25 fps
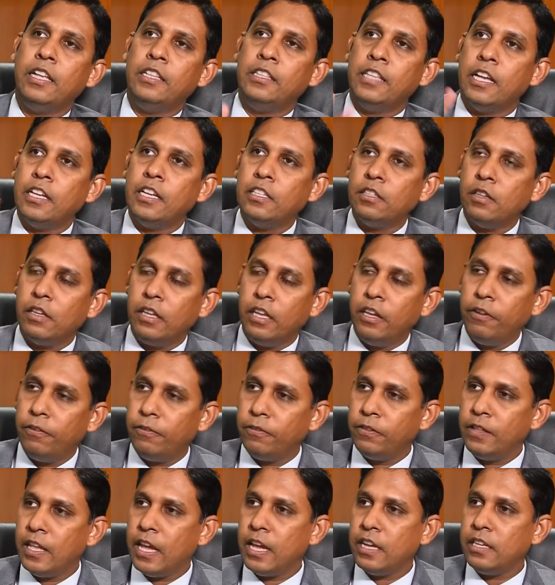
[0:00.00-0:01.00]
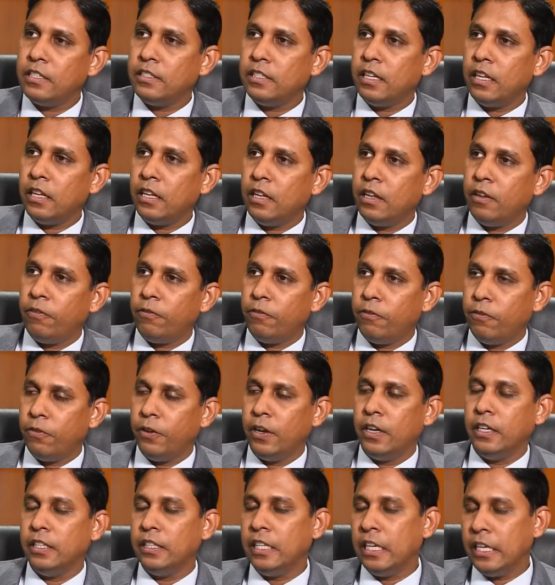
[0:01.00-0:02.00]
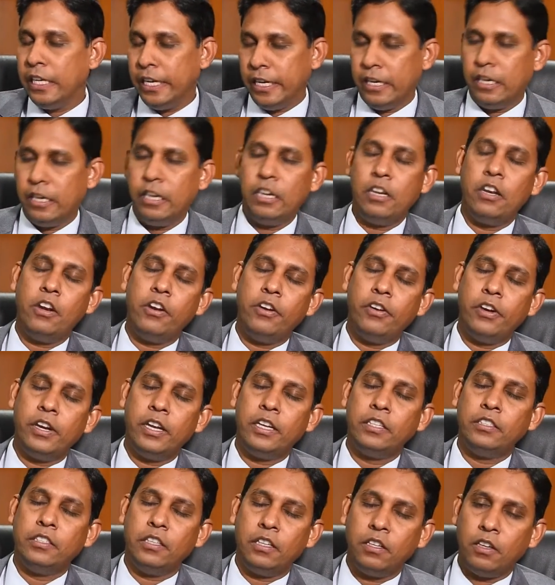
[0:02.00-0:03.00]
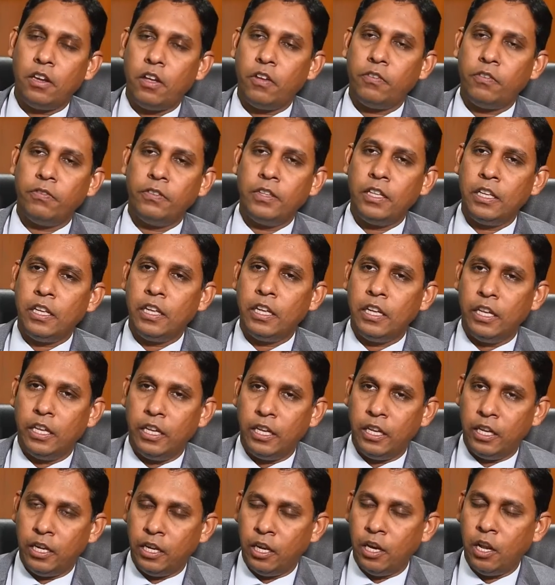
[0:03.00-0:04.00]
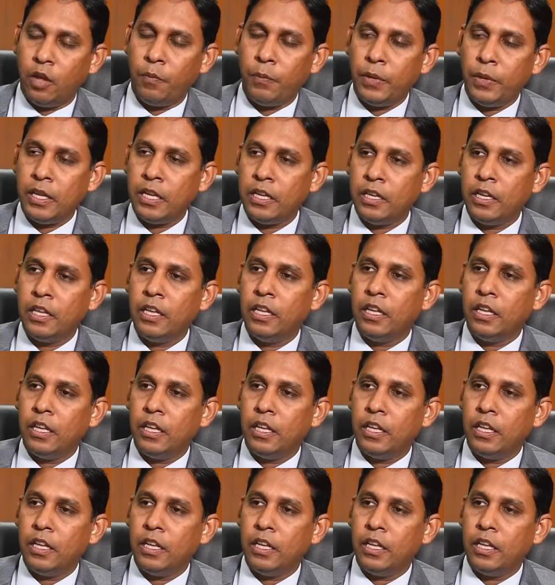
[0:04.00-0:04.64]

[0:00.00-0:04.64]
if there is a further deterioration of the economic